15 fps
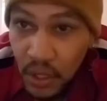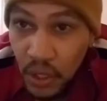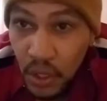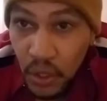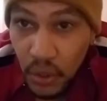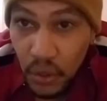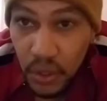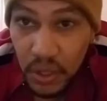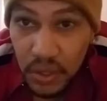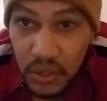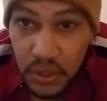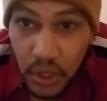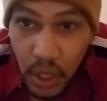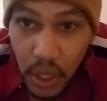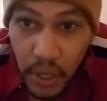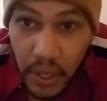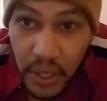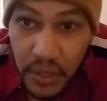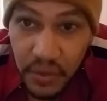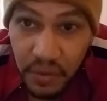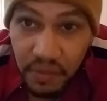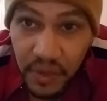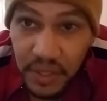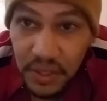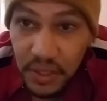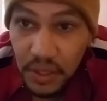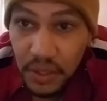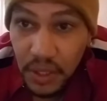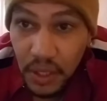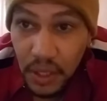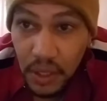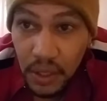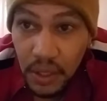you can start incrementing